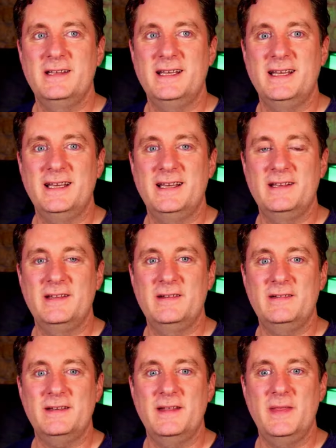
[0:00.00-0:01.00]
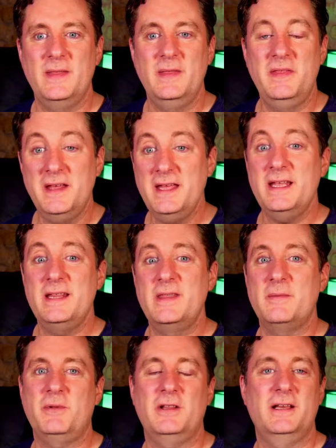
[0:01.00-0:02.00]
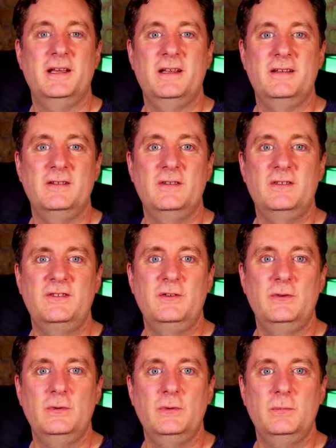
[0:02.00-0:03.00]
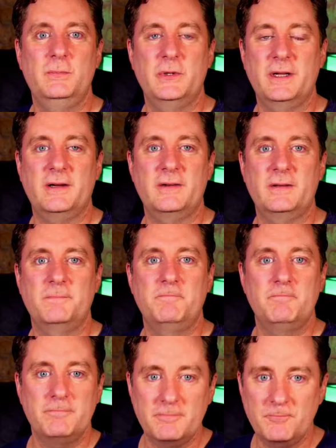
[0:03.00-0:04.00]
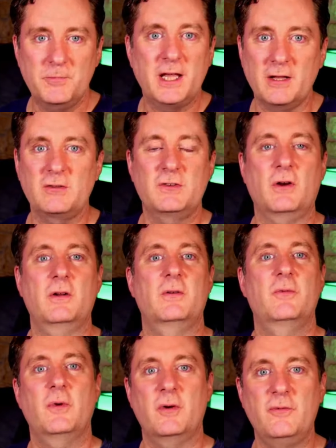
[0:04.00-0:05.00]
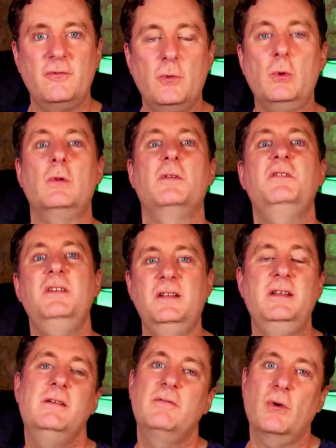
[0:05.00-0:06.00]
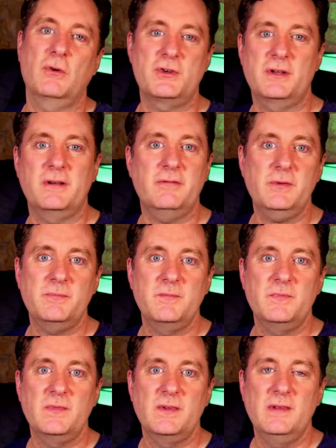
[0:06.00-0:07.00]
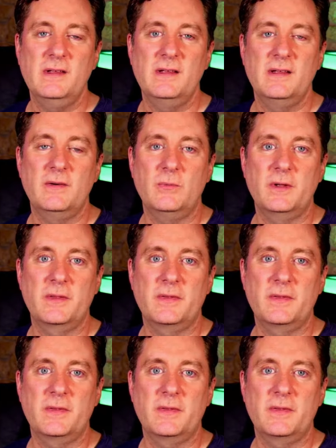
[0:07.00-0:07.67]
and then the plan is to put out a Kickstarter for a full CD version of it with